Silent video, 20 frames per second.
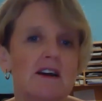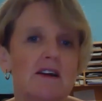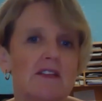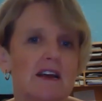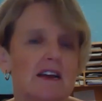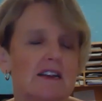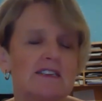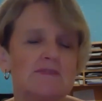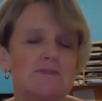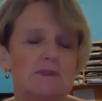
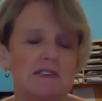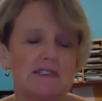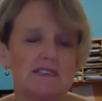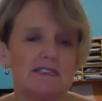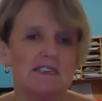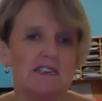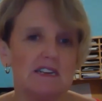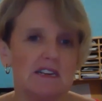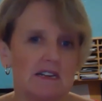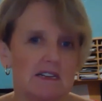that's been
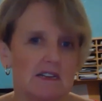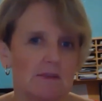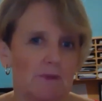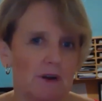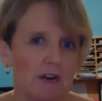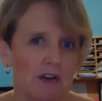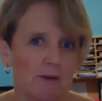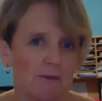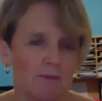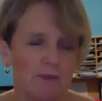sitting at the
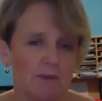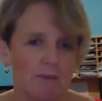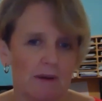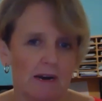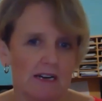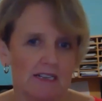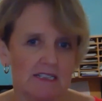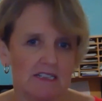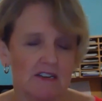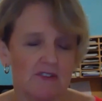bottom of the
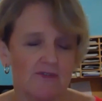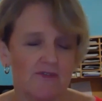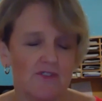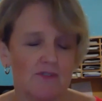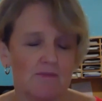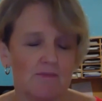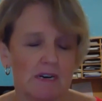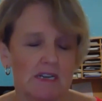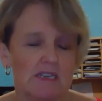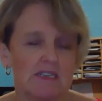basket for
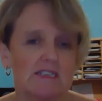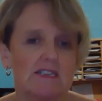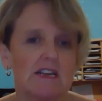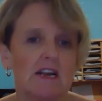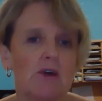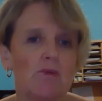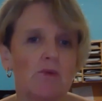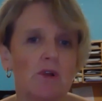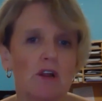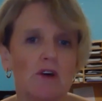months
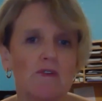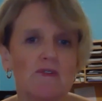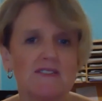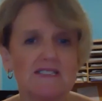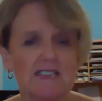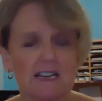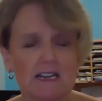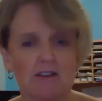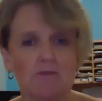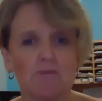will all of a
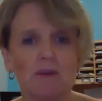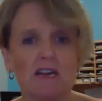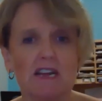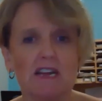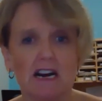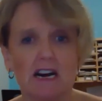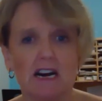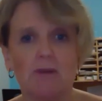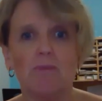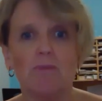sudden
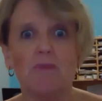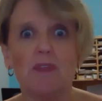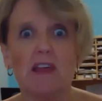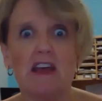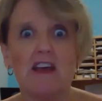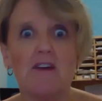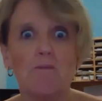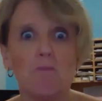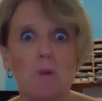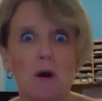become
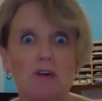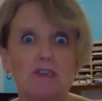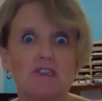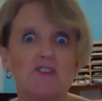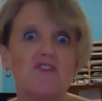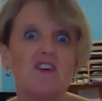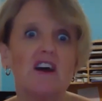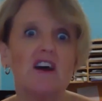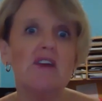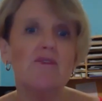their most
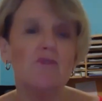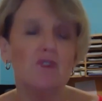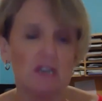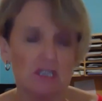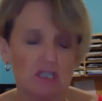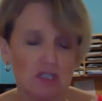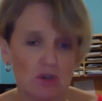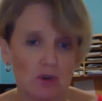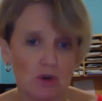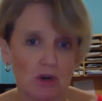favourite
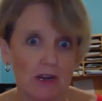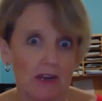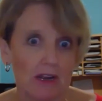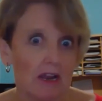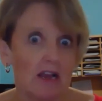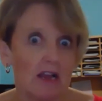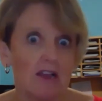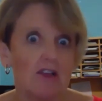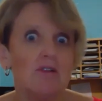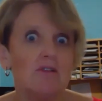toy
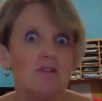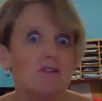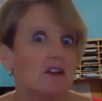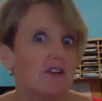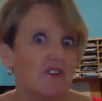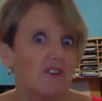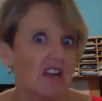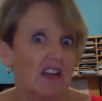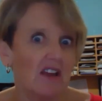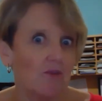and you'll
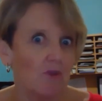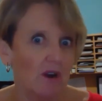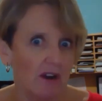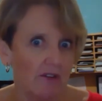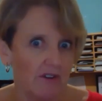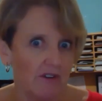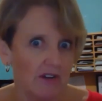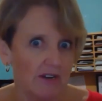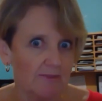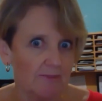never get rid
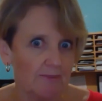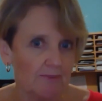of it.